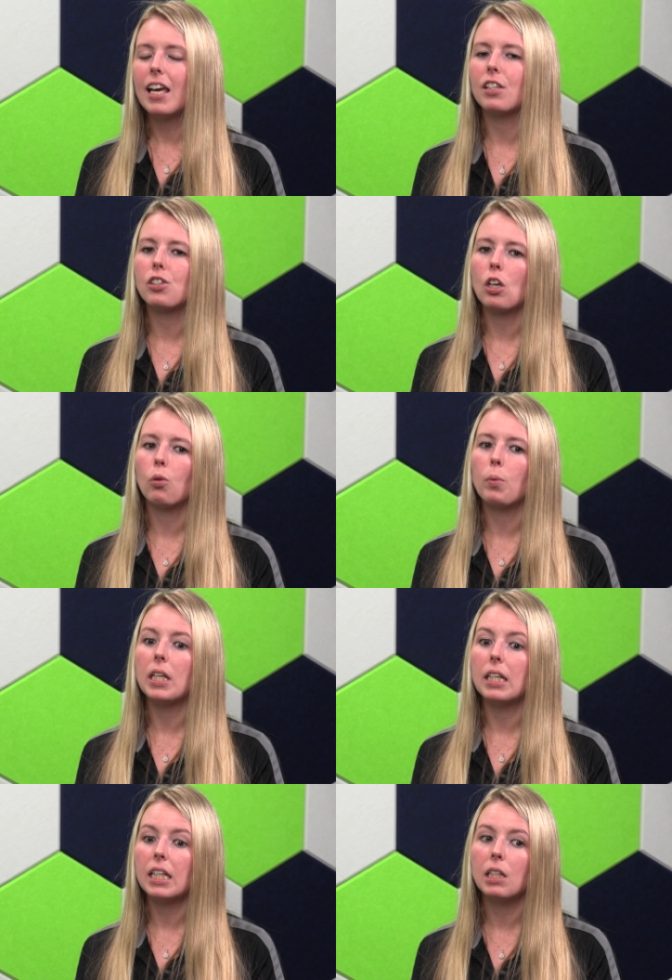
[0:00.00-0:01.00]
And so
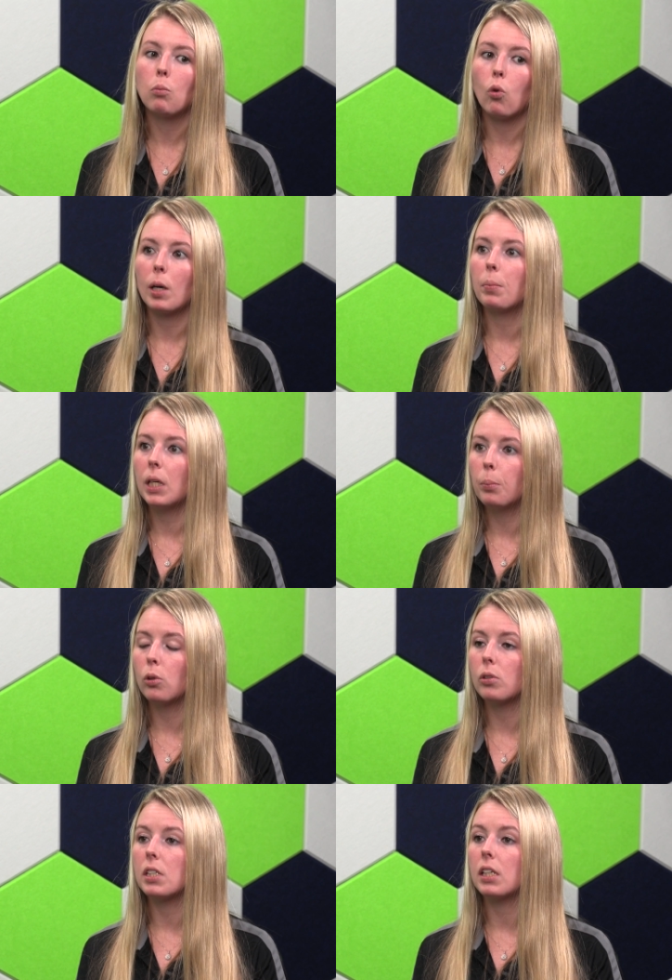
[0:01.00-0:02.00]
we need more
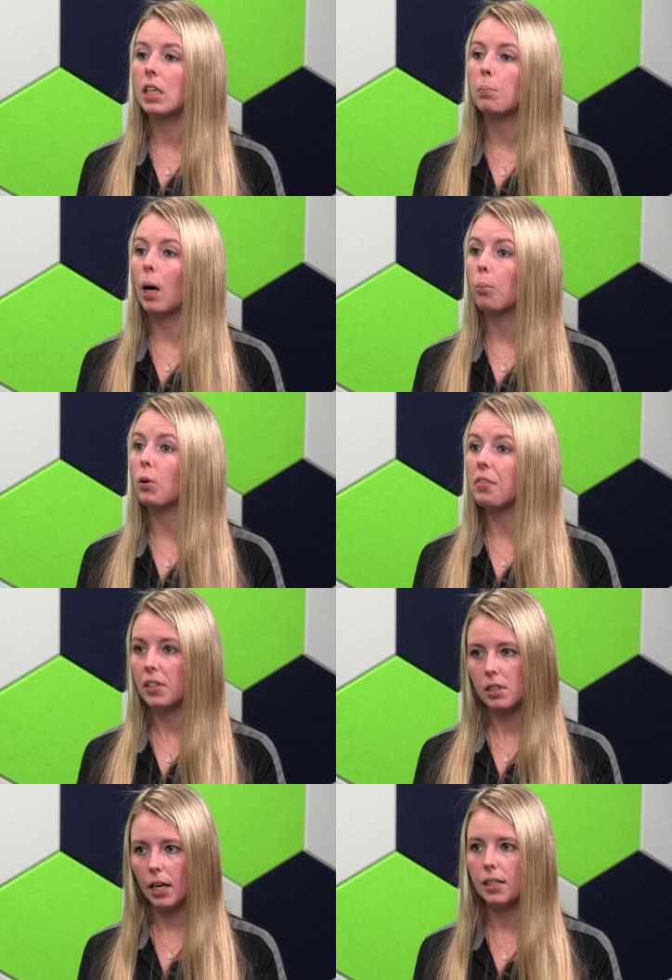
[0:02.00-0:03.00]
people to keep up with
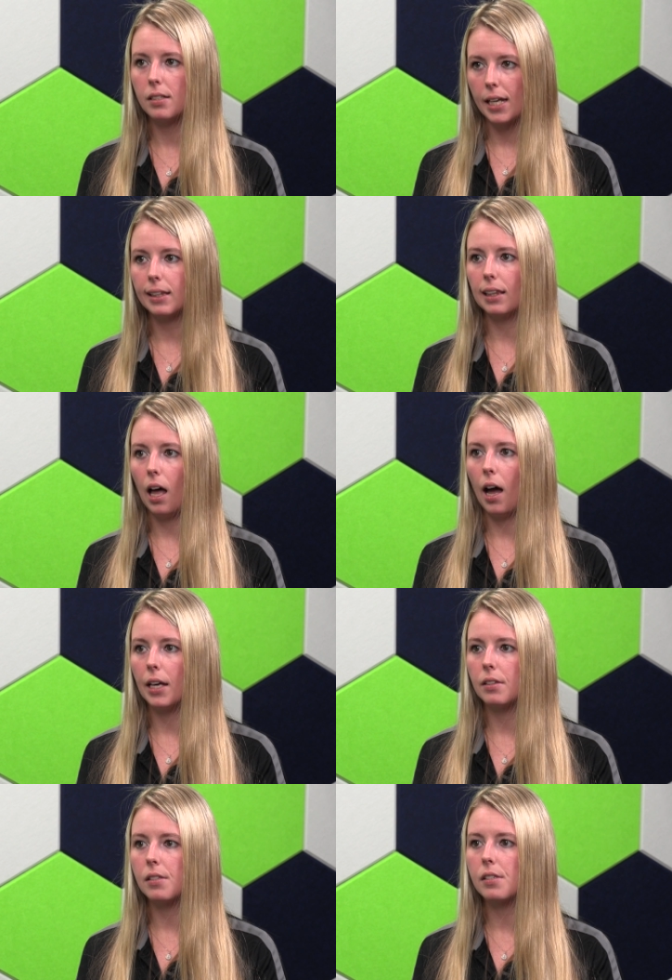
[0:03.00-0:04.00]
the tight
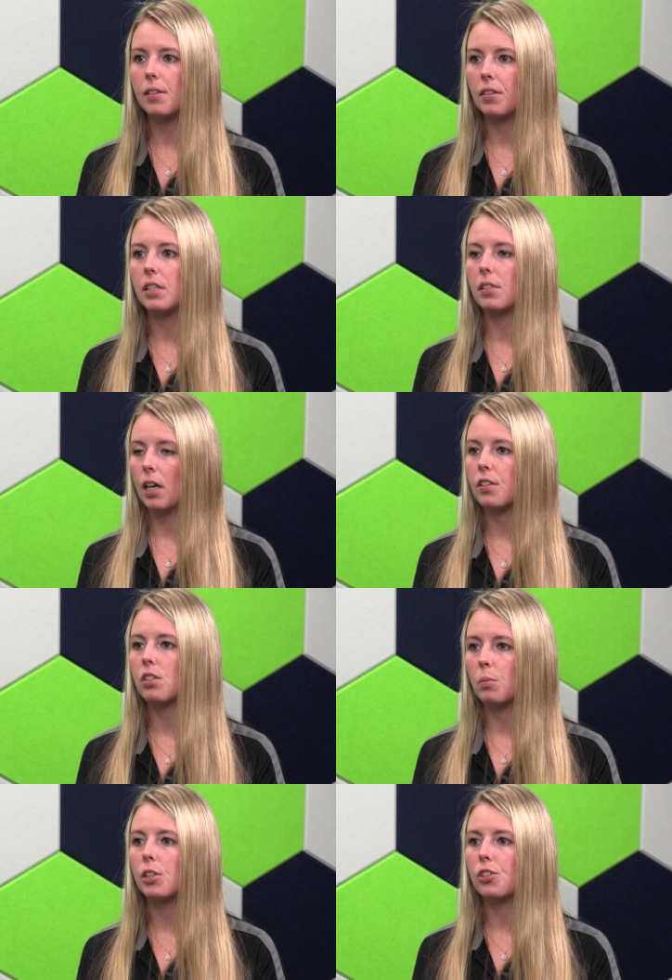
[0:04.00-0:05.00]
deadlines that these
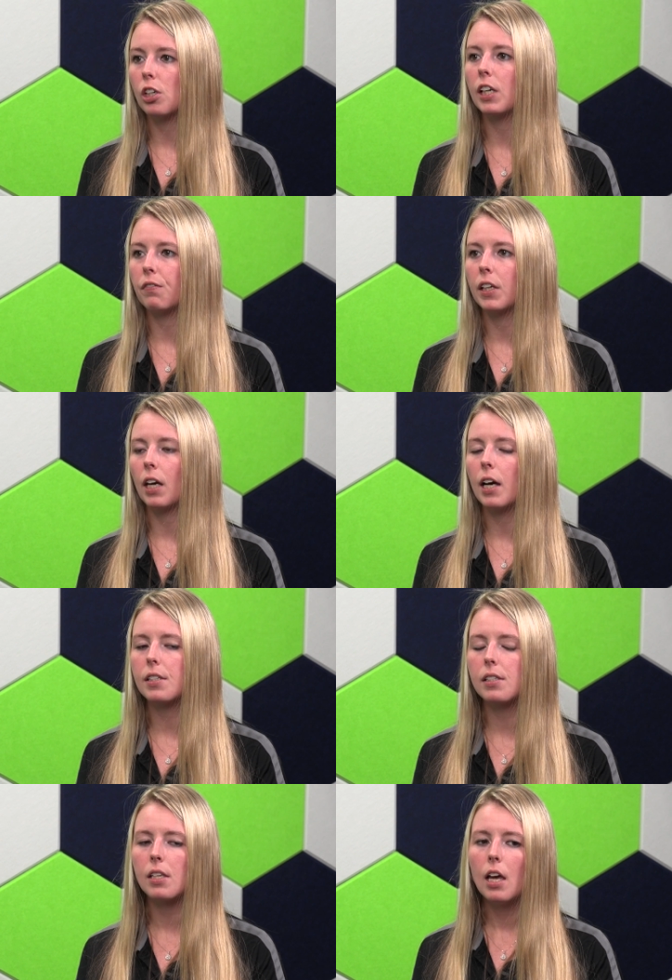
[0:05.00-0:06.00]
customers are giving
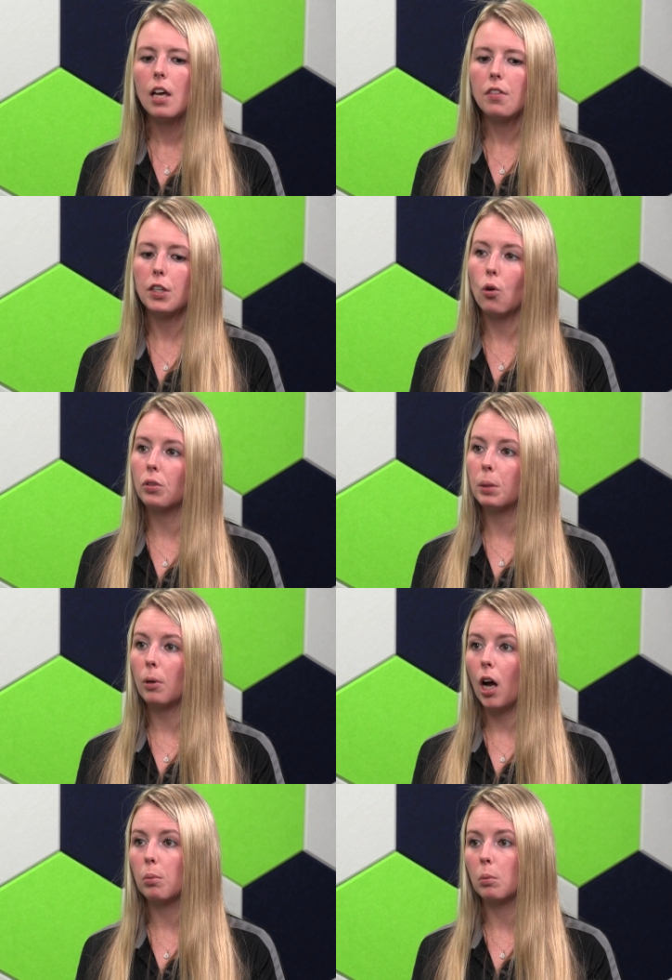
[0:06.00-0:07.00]
us. The only
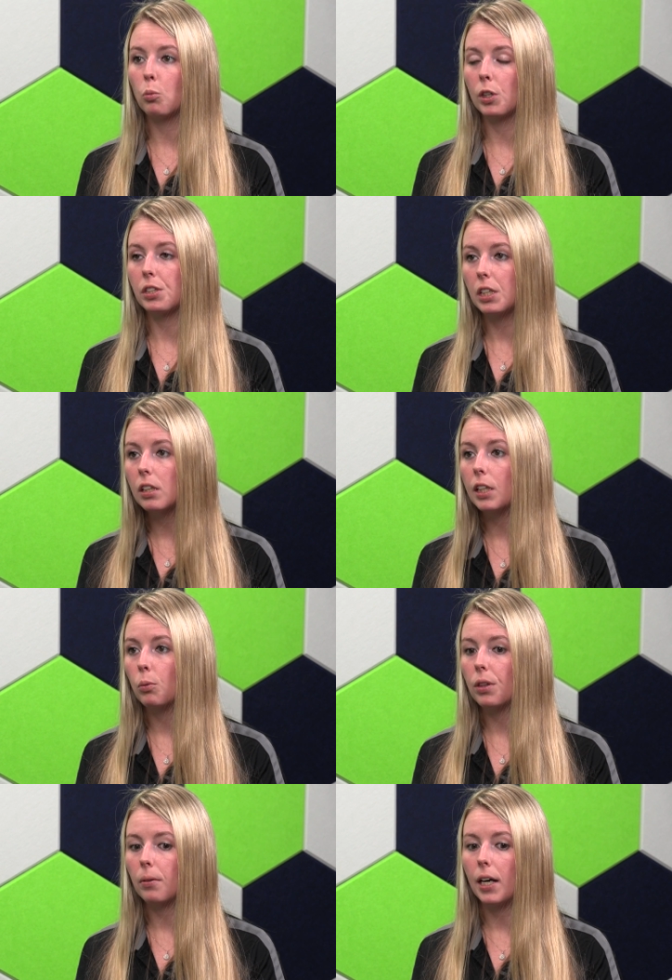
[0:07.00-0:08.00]
problem we're
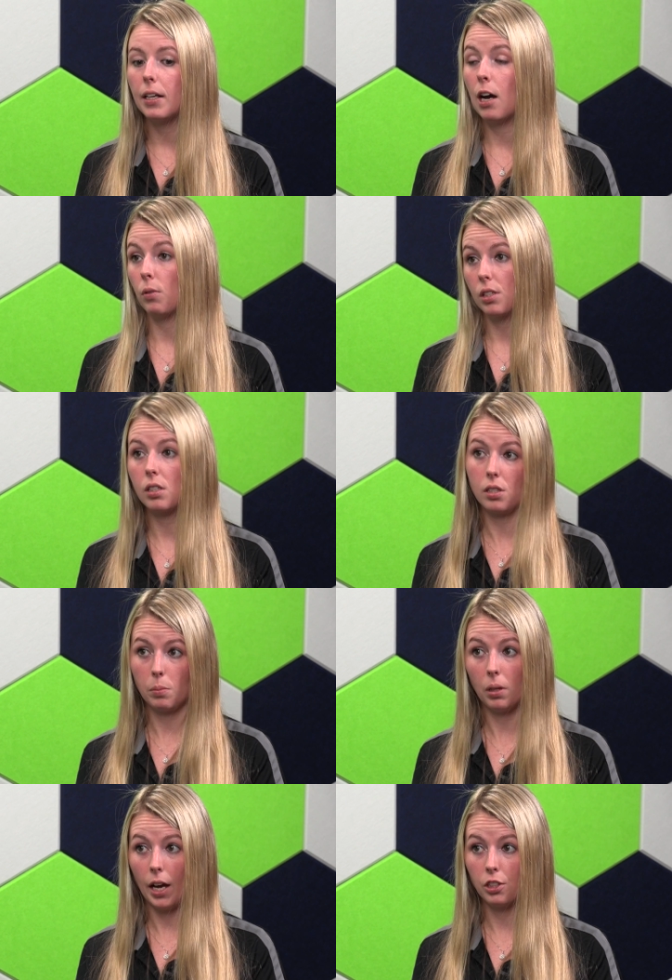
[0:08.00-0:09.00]
dealing with right now is the
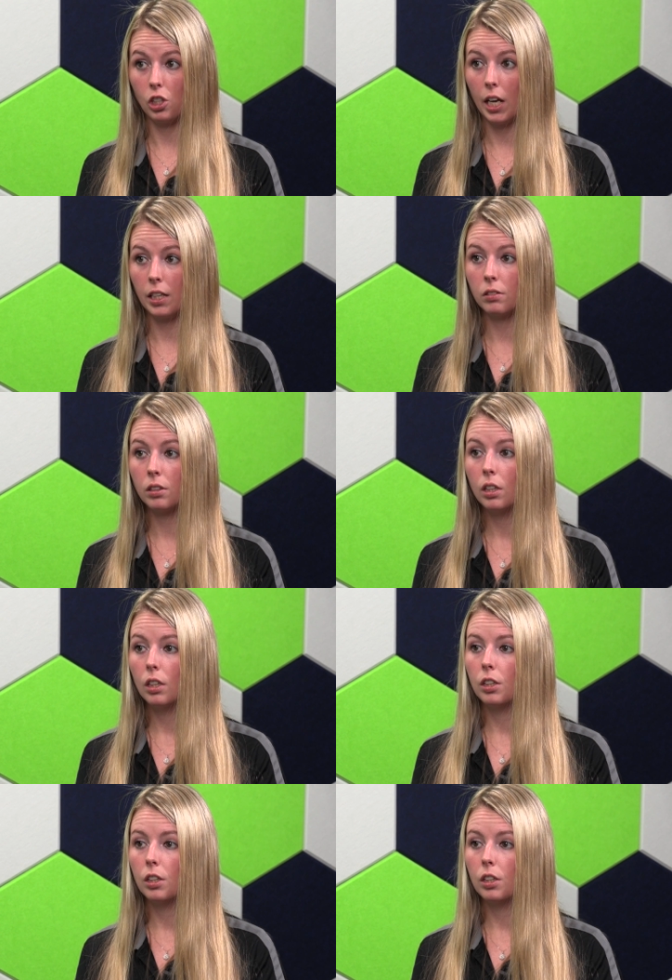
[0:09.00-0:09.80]
supply chain.